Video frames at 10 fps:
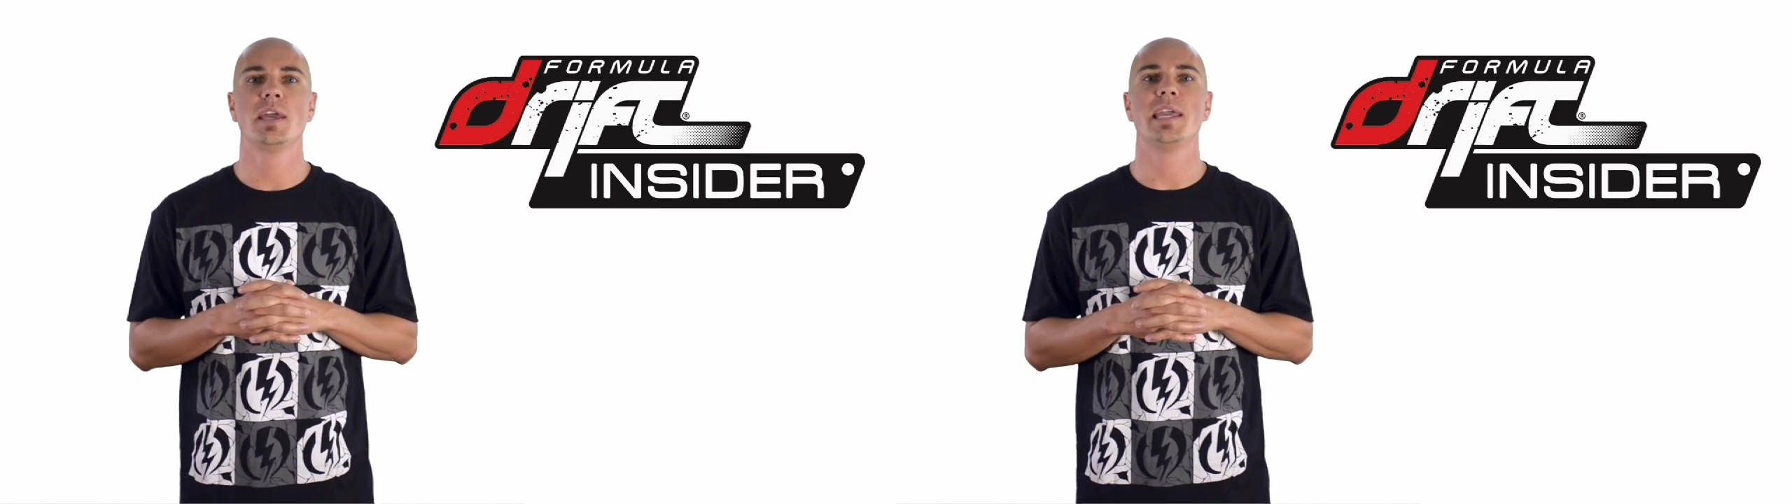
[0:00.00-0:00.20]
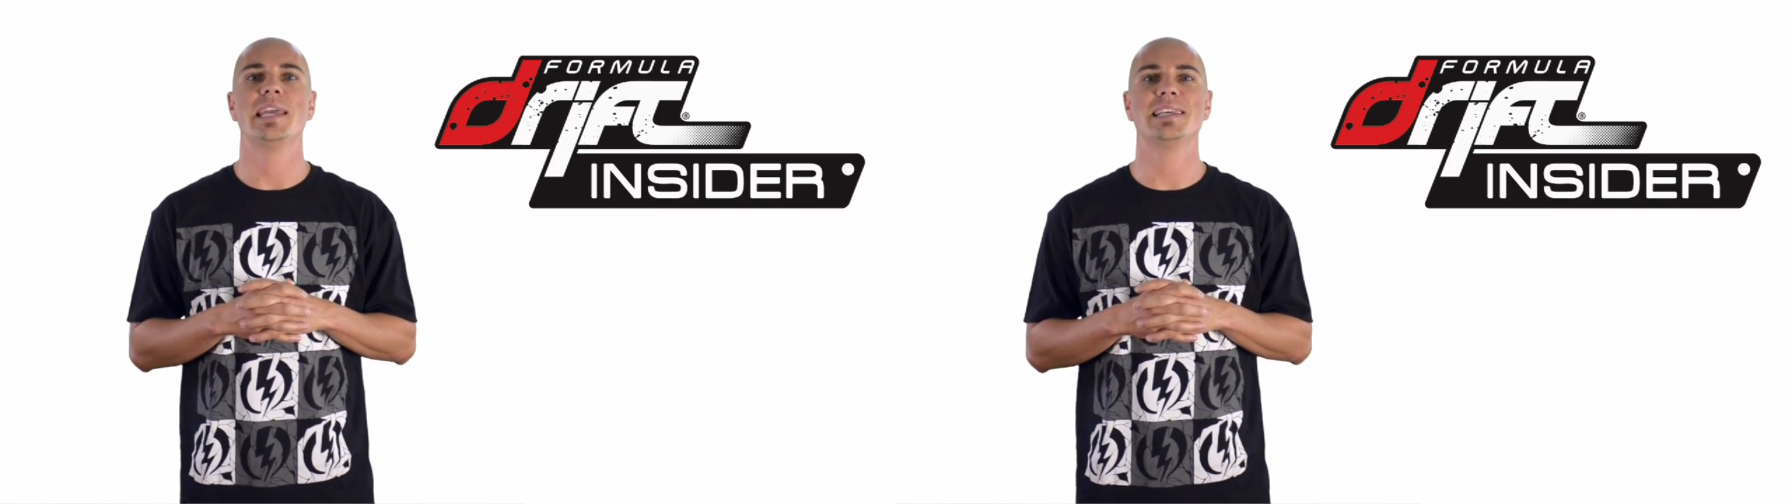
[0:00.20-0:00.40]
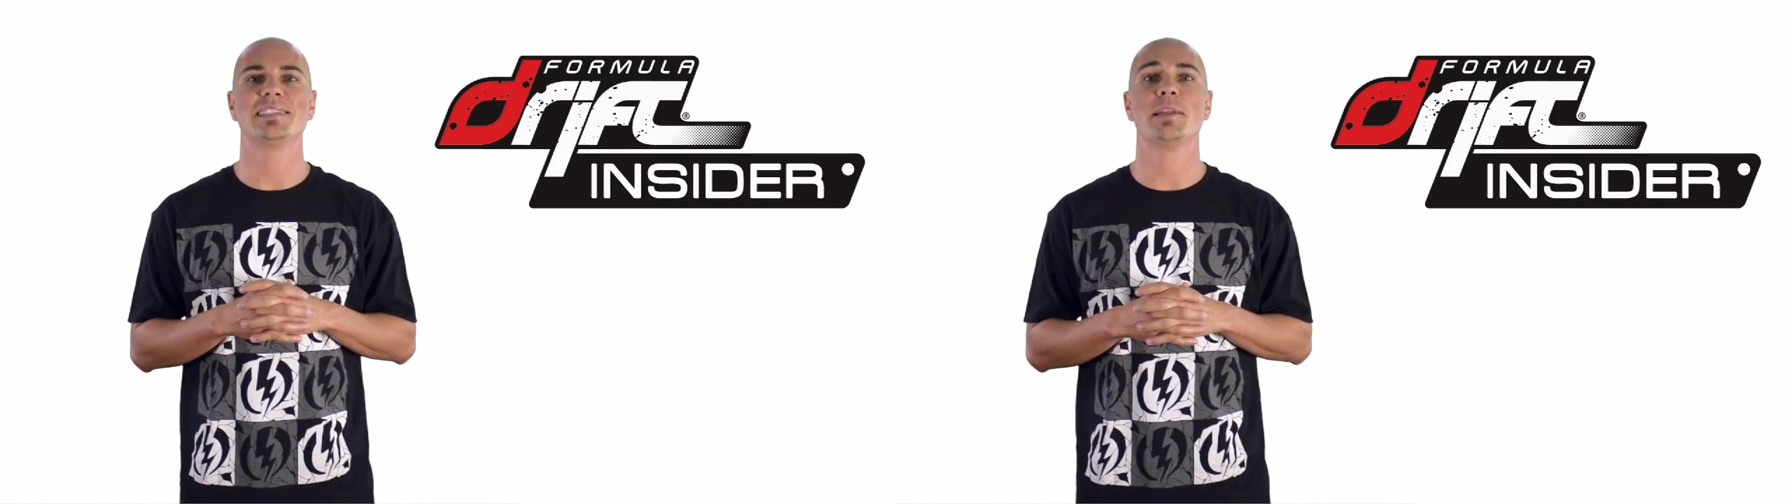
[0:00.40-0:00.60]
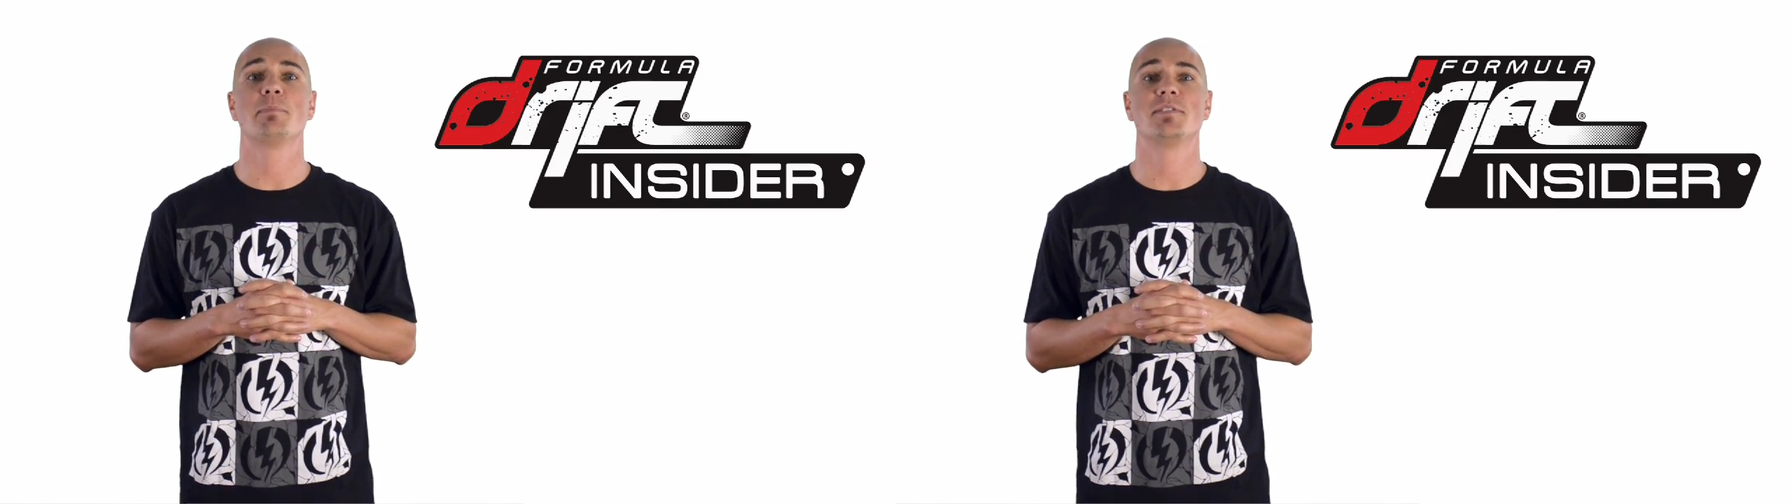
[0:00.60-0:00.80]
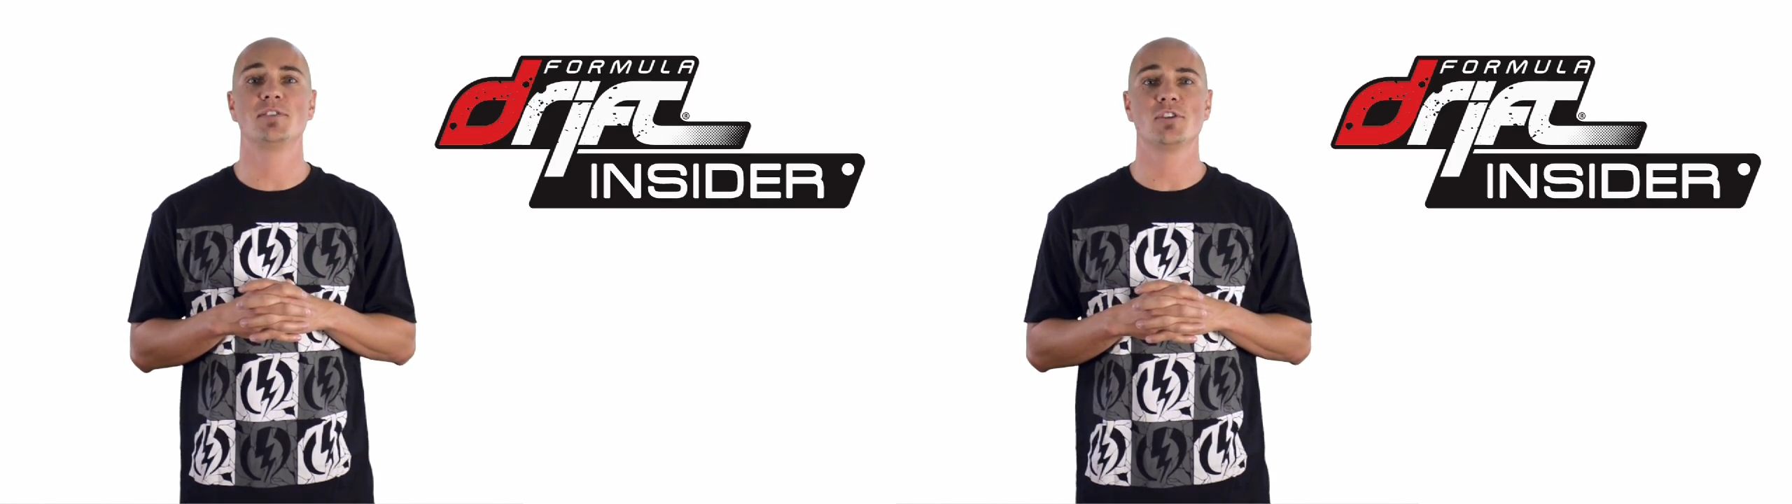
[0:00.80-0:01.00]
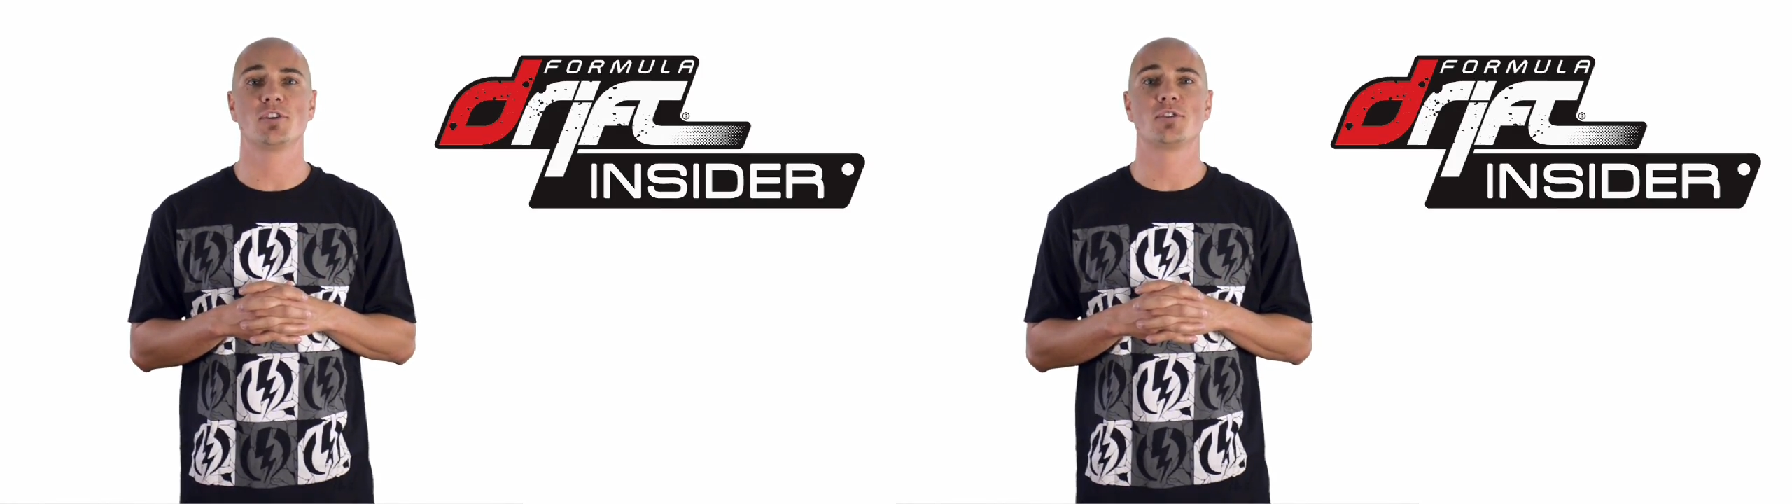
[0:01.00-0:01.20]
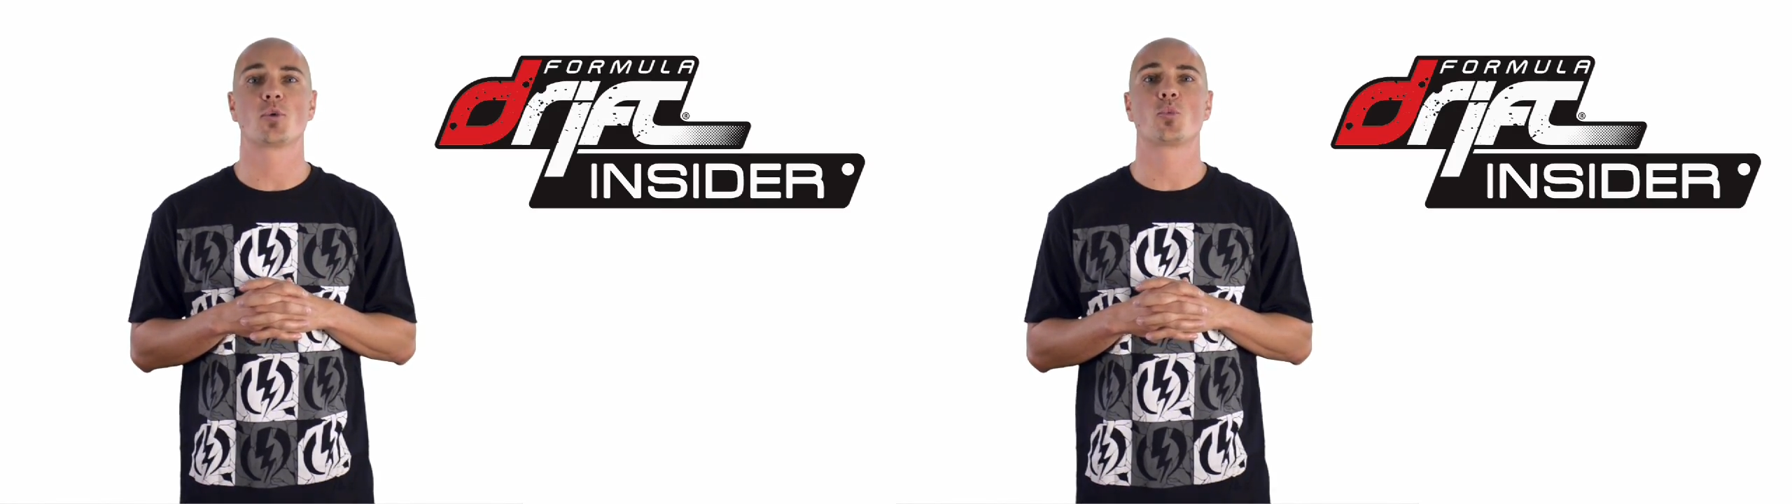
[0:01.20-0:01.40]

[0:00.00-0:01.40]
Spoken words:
he is in position to